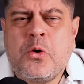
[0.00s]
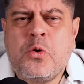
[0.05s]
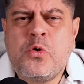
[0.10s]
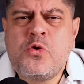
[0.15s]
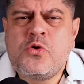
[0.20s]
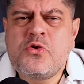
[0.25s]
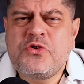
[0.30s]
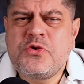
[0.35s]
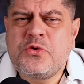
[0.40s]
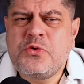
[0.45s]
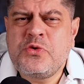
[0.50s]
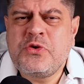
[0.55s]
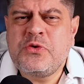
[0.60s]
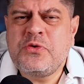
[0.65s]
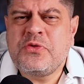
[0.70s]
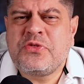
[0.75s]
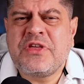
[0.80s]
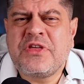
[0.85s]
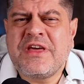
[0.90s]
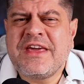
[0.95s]
Who do you
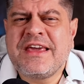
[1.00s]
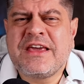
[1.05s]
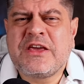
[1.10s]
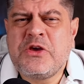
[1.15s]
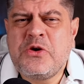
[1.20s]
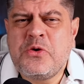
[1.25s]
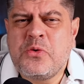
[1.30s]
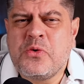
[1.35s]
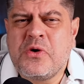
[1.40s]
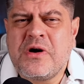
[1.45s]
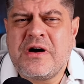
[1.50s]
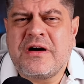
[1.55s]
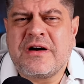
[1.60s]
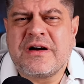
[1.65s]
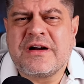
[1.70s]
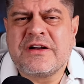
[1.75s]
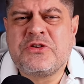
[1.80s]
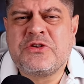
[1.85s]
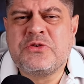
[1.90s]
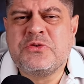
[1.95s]
think you
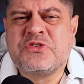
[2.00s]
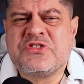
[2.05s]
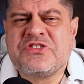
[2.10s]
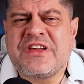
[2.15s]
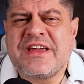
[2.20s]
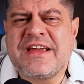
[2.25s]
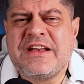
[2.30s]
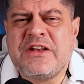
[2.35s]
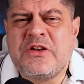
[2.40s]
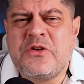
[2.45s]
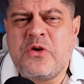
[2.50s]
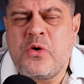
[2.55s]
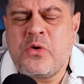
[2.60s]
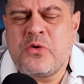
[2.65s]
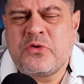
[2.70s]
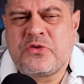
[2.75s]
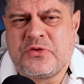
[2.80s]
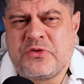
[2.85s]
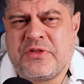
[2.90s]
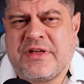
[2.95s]
are to say no
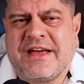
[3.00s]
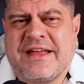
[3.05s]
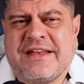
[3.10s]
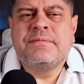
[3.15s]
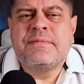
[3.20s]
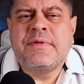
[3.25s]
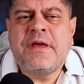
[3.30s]
to that?